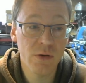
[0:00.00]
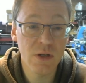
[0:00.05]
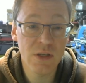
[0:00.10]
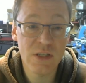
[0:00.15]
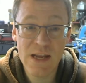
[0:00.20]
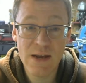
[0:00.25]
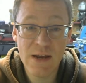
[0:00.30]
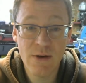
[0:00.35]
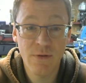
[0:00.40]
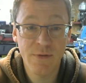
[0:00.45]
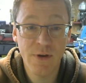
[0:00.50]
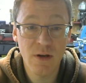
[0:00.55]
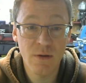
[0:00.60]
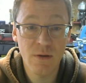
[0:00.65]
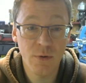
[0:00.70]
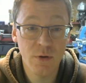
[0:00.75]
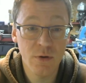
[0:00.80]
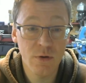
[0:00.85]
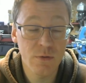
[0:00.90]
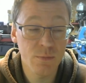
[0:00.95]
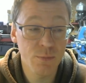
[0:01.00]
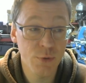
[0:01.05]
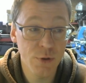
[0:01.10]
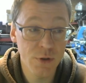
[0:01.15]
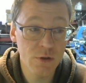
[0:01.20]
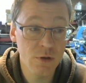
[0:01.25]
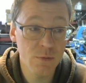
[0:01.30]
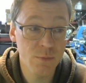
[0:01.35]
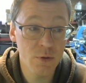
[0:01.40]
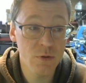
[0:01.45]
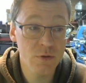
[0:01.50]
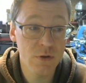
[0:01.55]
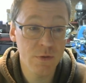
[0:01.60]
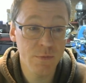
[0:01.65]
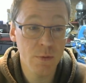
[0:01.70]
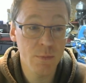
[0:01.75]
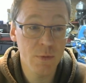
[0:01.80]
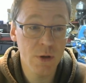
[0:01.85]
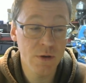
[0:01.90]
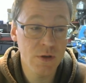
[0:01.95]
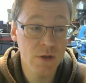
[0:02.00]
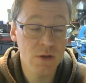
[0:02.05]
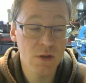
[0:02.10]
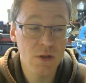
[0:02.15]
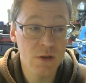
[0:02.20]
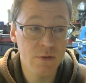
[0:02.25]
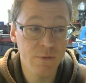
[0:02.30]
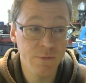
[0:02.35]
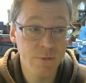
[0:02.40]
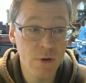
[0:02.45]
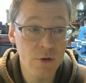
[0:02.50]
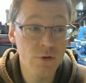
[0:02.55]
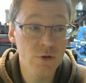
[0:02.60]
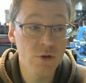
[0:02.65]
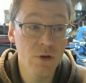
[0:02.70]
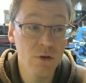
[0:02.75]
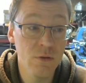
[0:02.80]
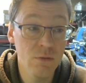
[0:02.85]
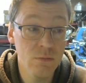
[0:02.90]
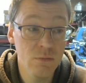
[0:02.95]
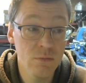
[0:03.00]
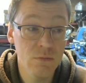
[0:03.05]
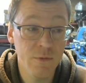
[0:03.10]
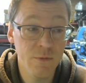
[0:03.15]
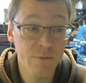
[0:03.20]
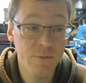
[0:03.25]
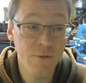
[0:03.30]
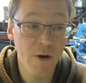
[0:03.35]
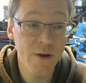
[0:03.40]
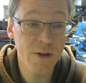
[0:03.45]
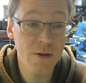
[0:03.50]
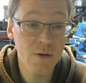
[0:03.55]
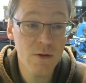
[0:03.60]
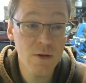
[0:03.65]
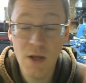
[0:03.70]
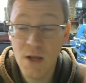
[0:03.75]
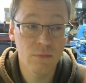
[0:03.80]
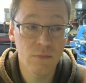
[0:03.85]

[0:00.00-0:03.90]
is now available on printables. I've uploaded the Fusion file